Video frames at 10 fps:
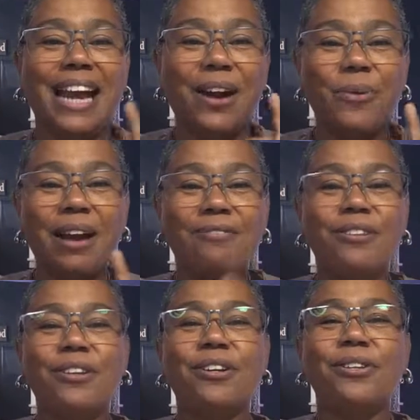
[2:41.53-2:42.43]

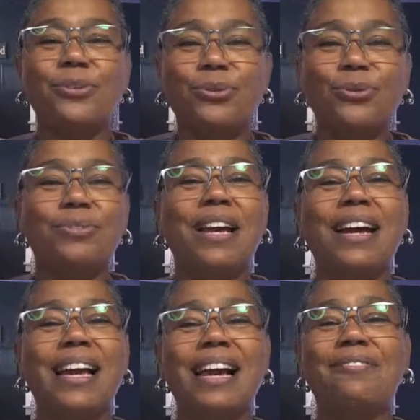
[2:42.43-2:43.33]
However, you do
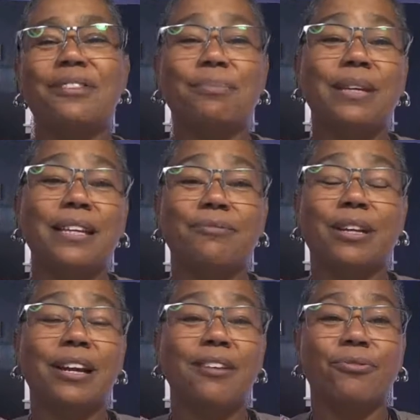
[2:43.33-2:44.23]
not have to be in
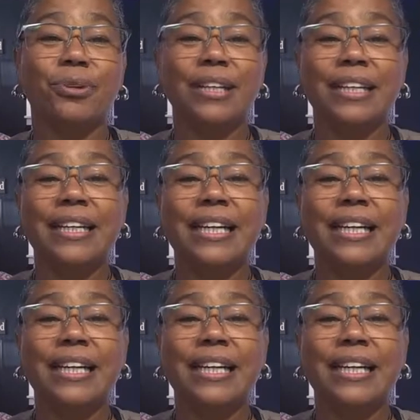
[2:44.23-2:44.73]
recovery